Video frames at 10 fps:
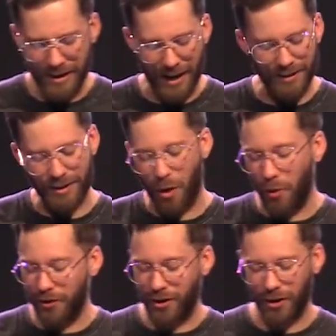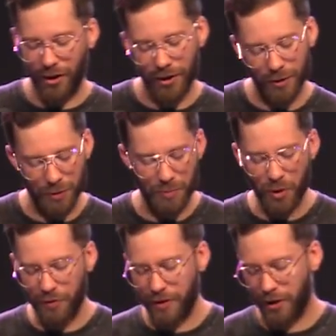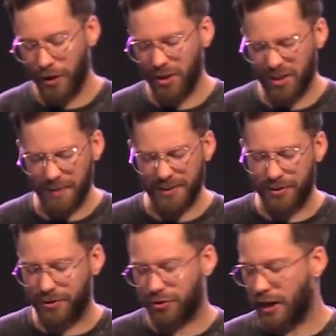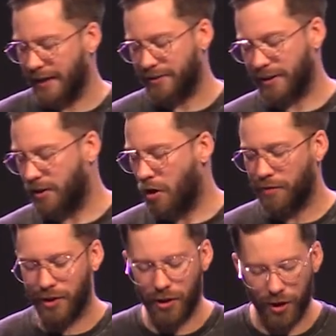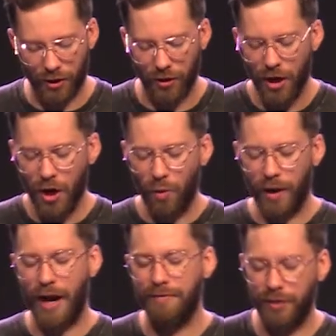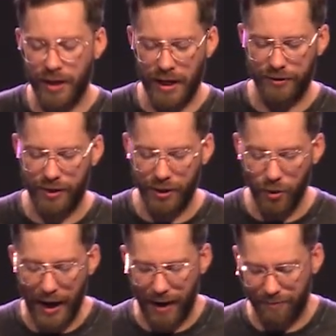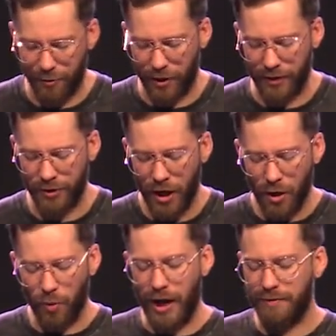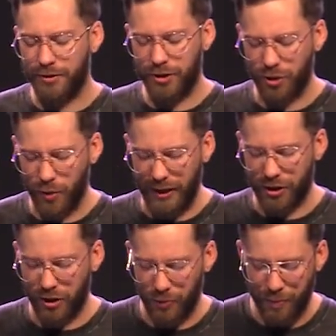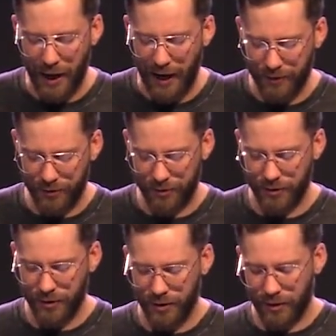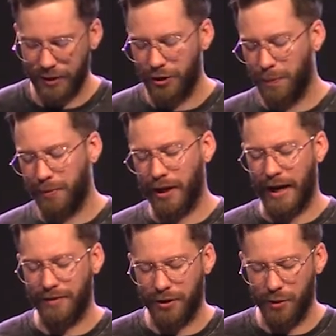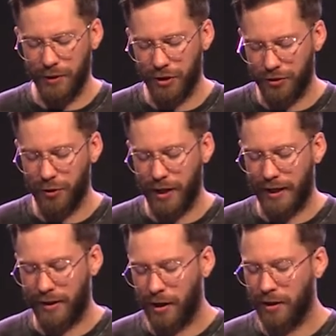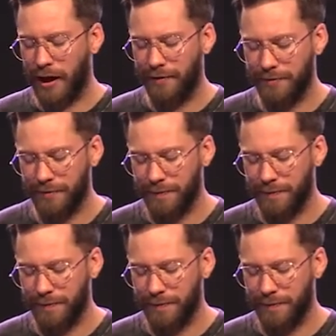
God, lower the hurdle, remove the hurdle, give us the strength to get over the hurdle, whatever it is that you have for us, whatever situation is best in your plan, that you would just do that in our life.